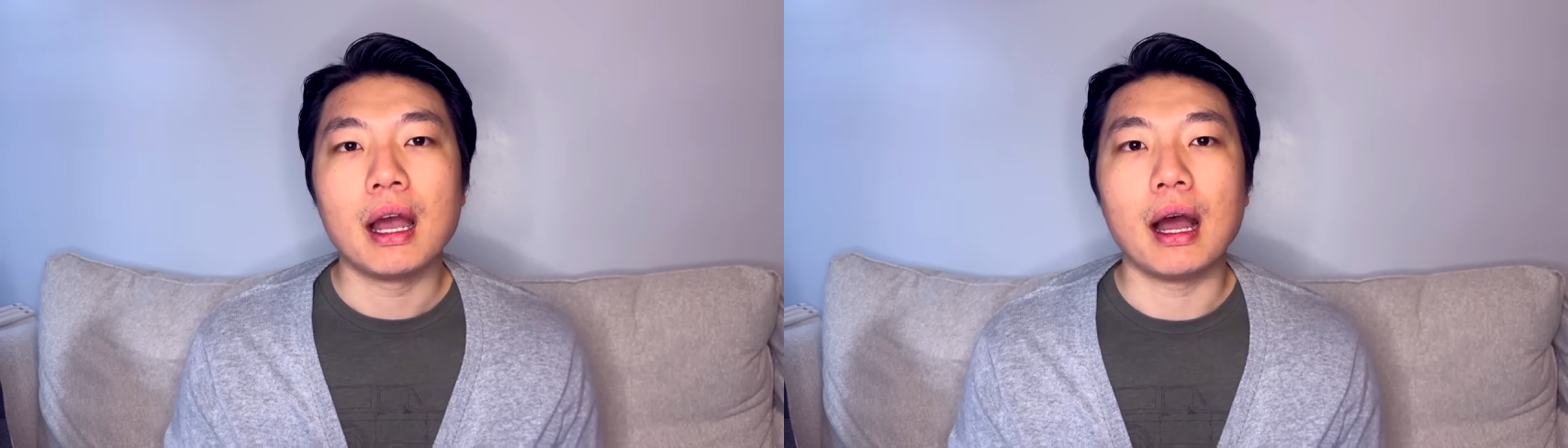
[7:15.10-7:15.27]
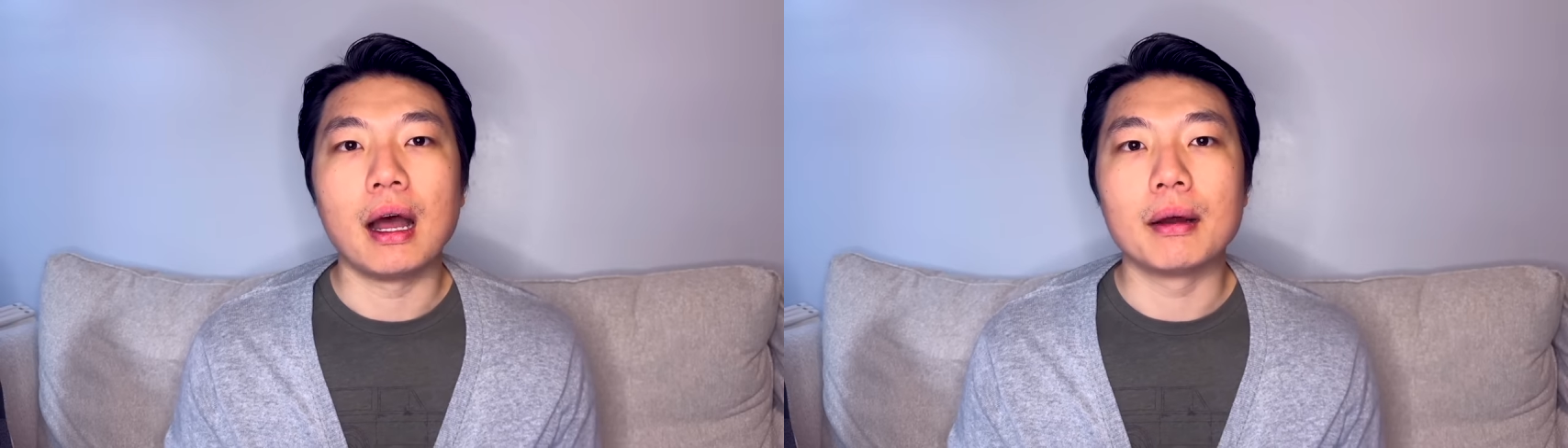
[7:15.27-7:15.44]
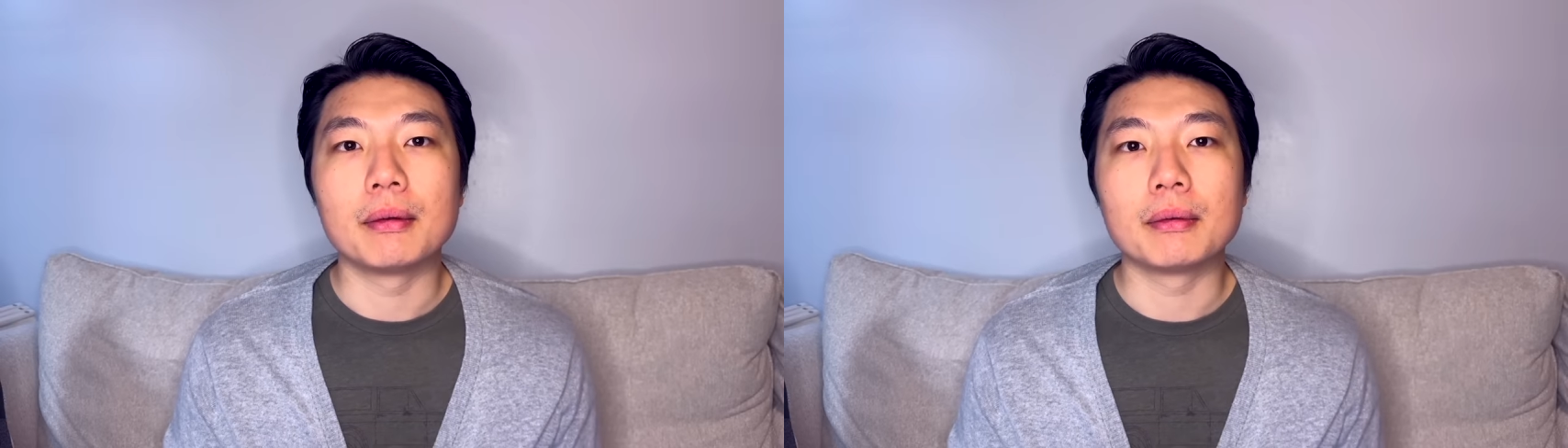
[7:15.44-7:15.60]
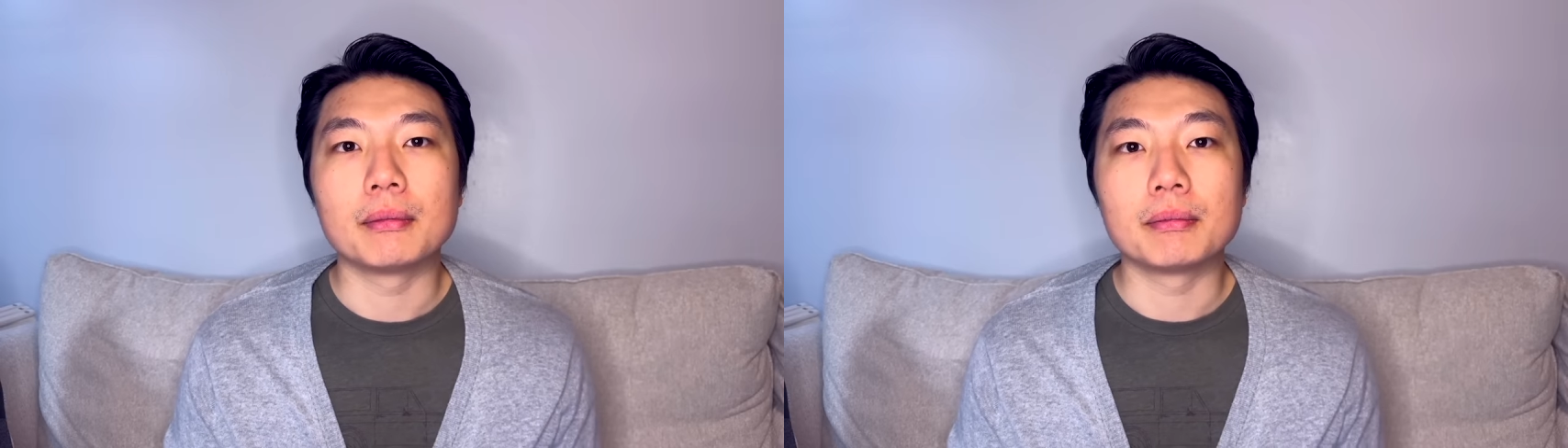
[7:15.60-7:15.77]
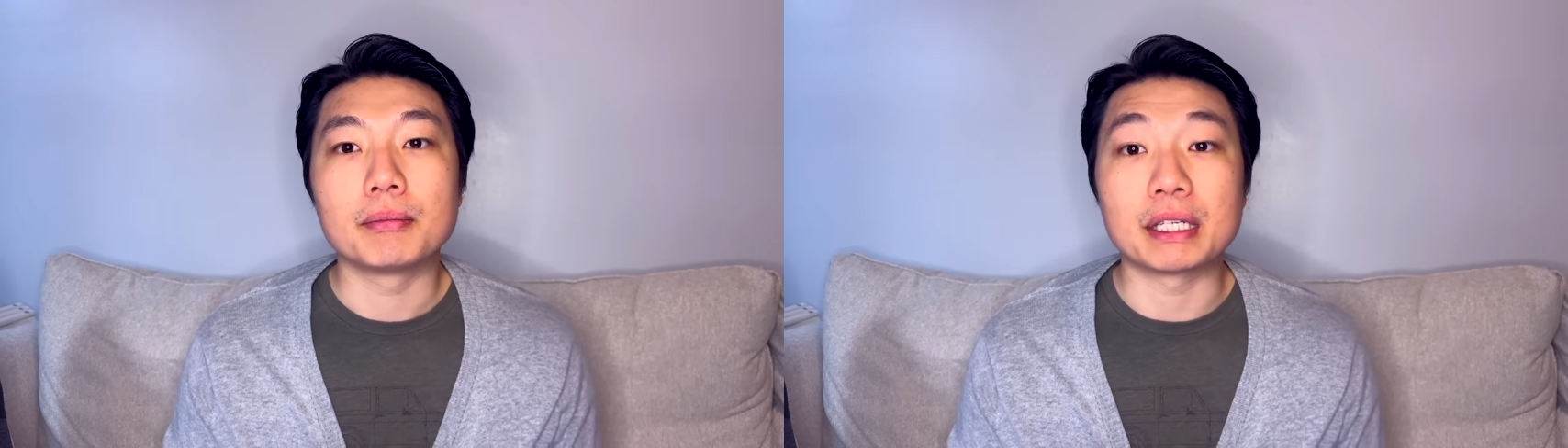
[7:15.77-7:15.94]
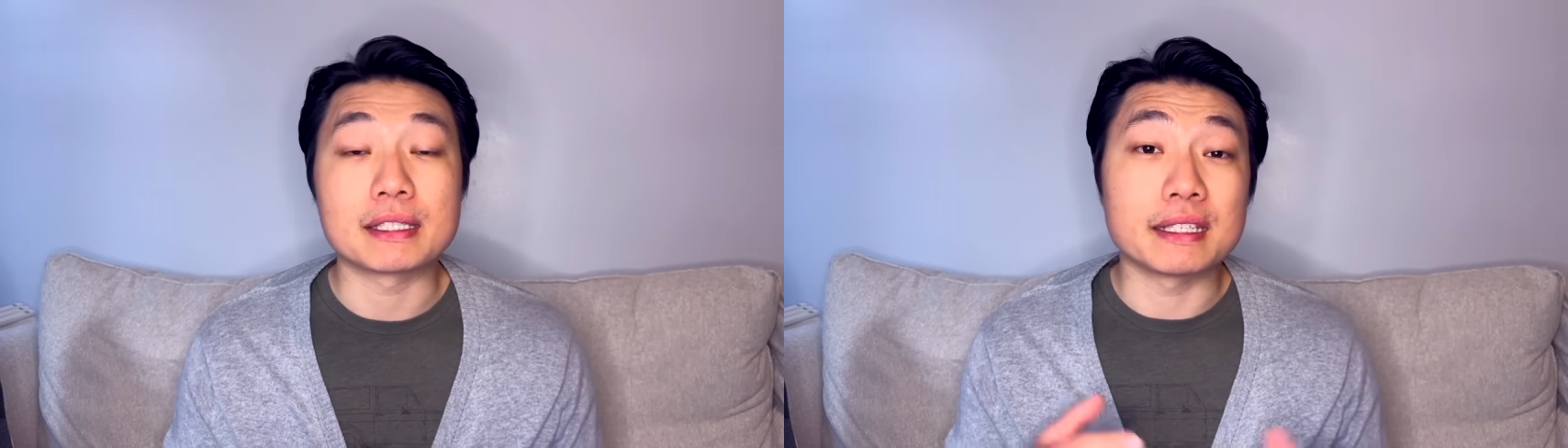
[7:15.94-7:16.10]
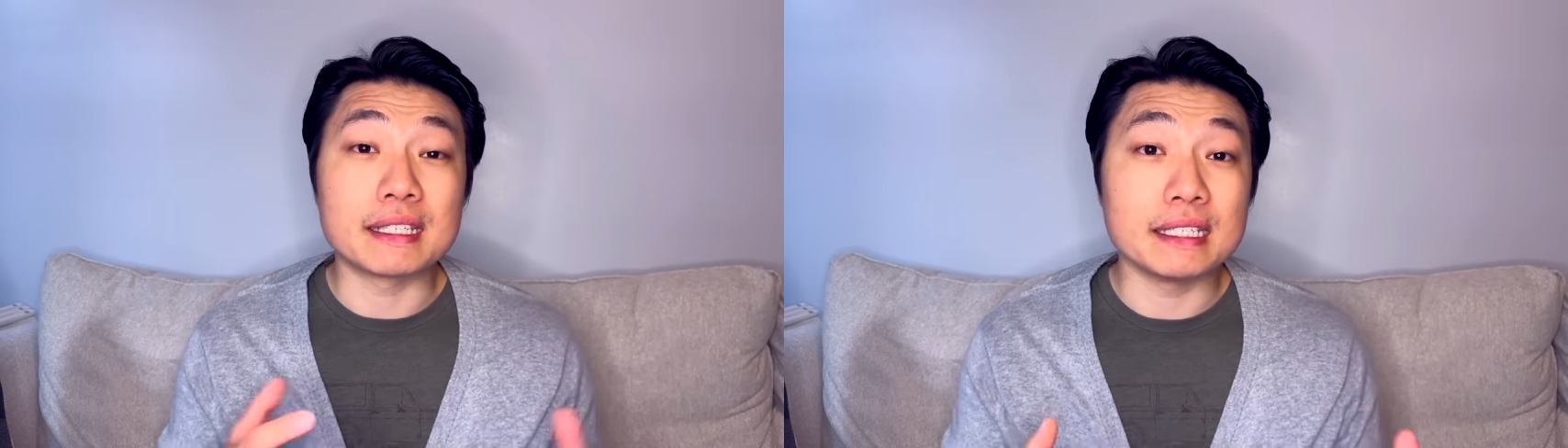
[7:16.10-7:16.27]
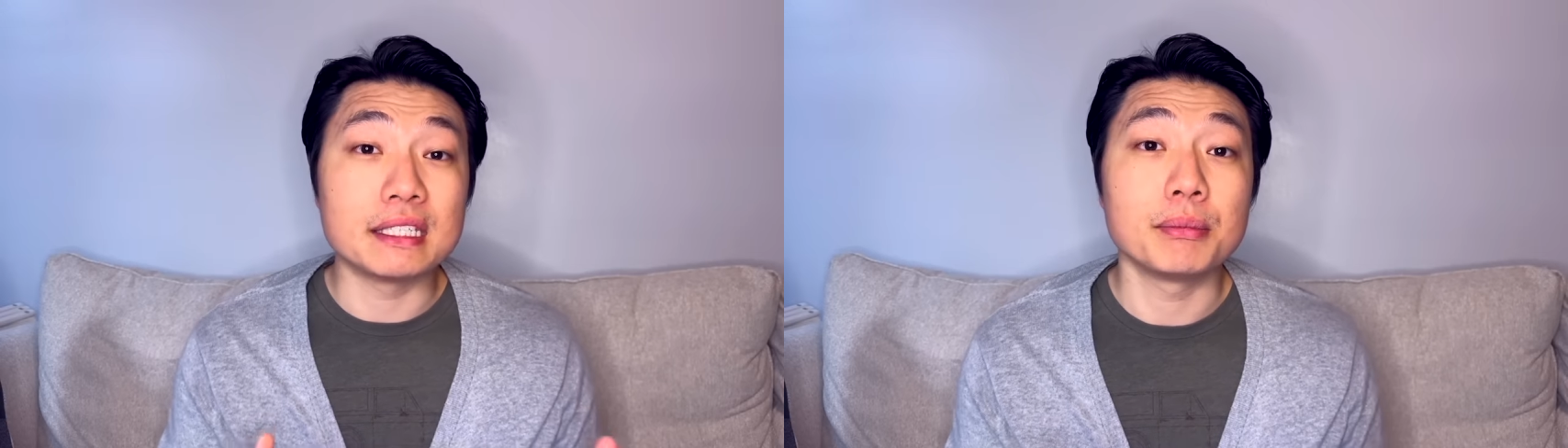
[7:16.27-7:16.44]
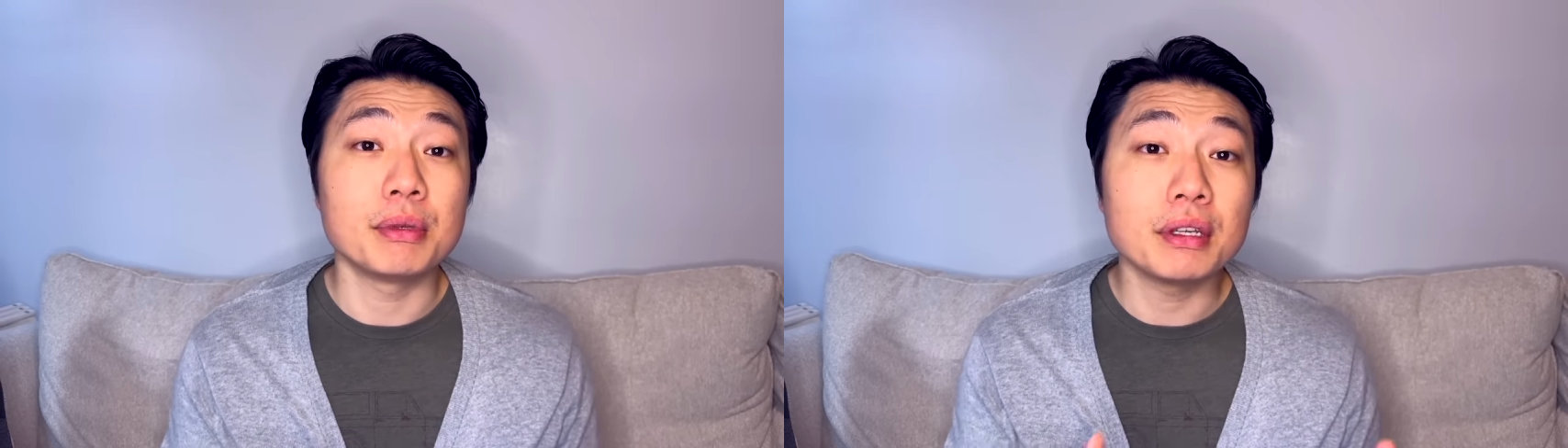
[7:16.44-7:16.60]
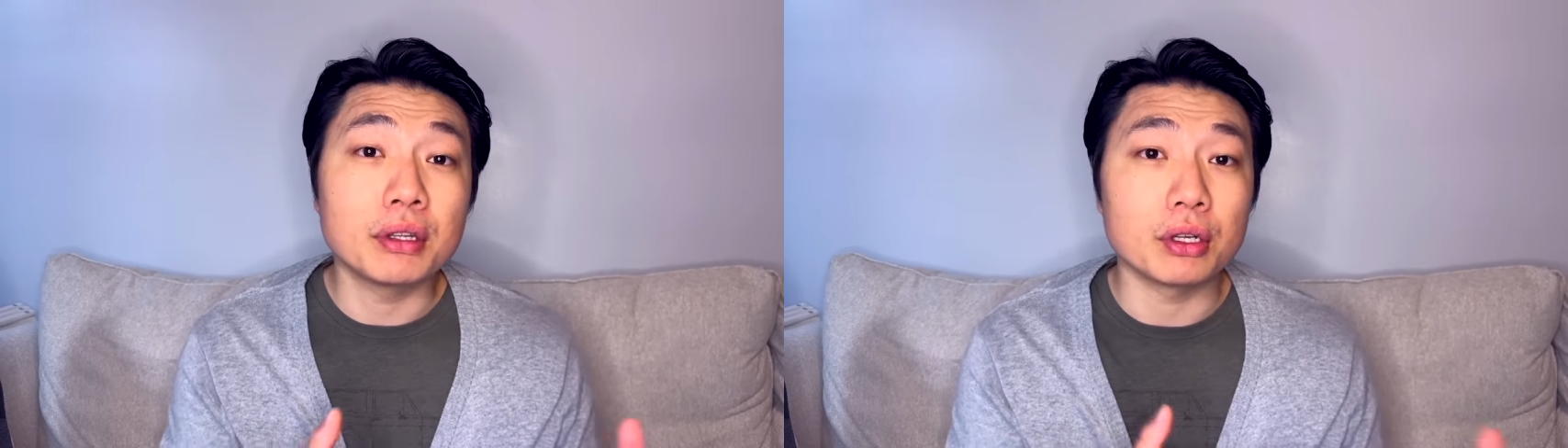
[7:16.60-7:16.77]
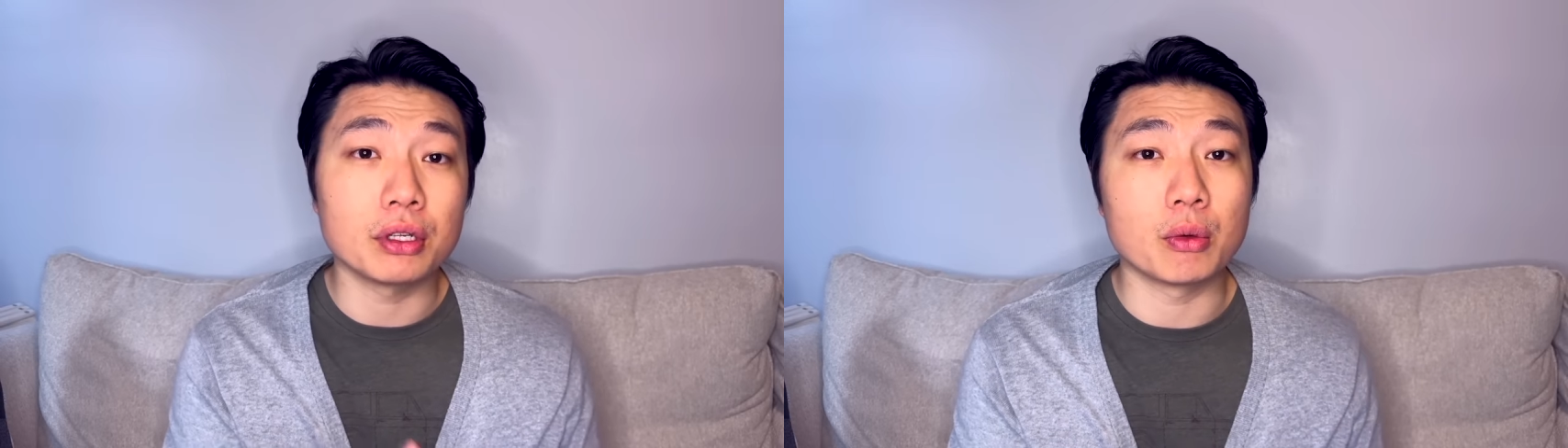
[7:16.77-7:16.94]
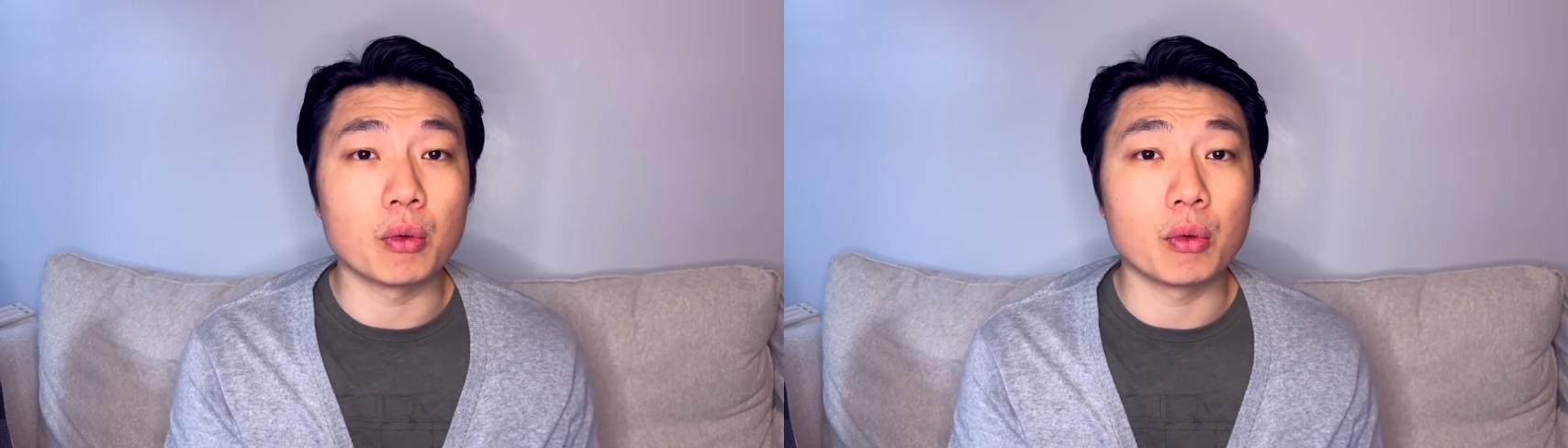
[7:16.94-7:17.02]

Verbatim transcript: Uh, because the CCP clearly